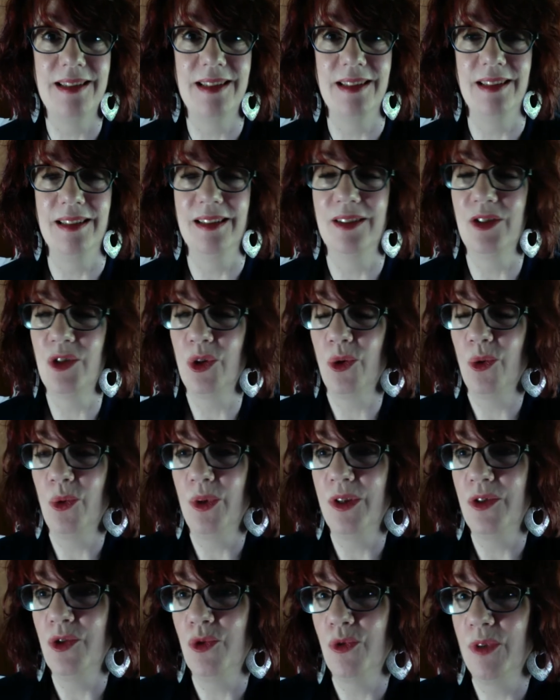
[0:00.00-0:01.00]
And so
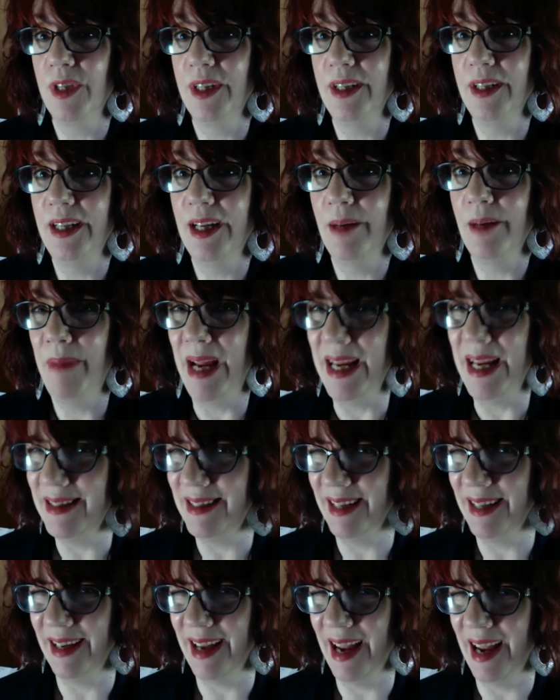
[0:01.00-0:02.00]
it's really
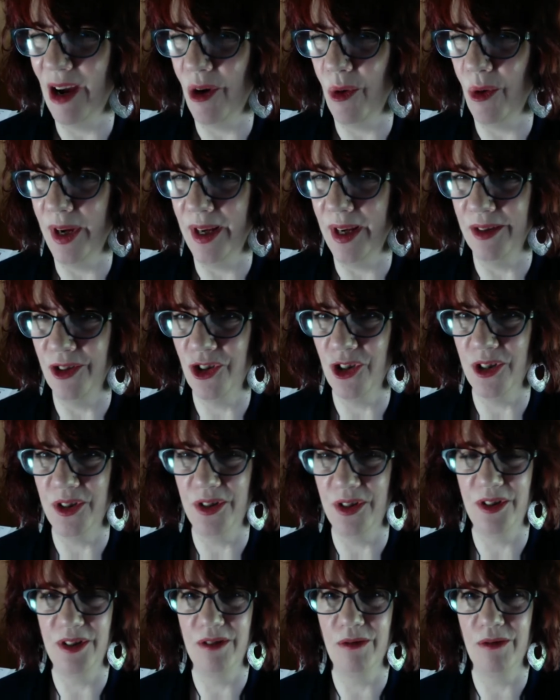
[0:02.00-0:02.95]
amazing how it just